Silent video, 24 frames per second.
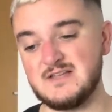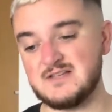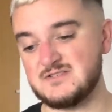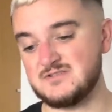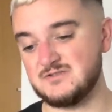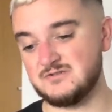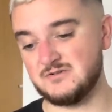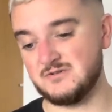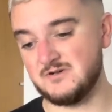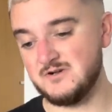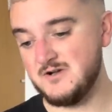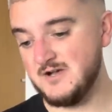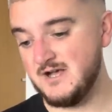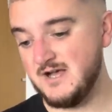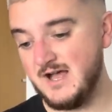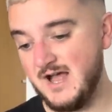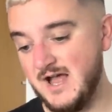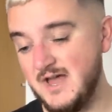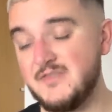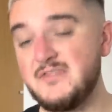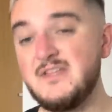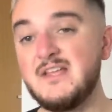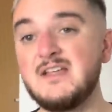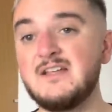So
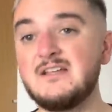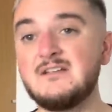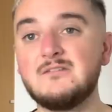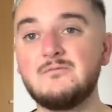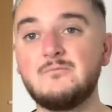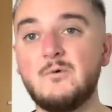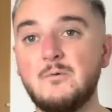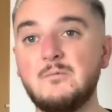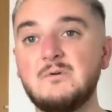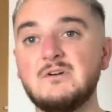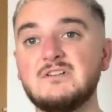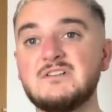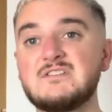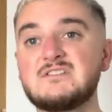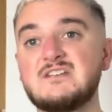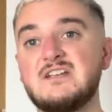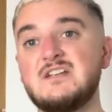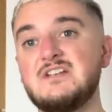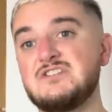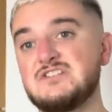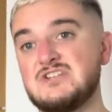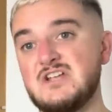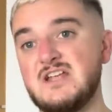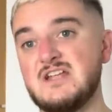I think we will
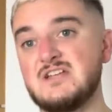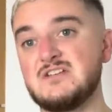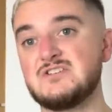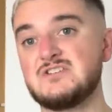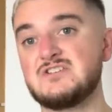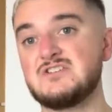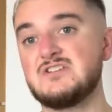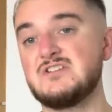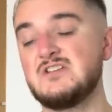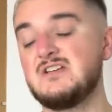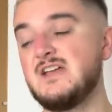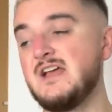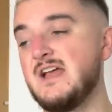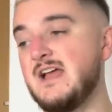see change.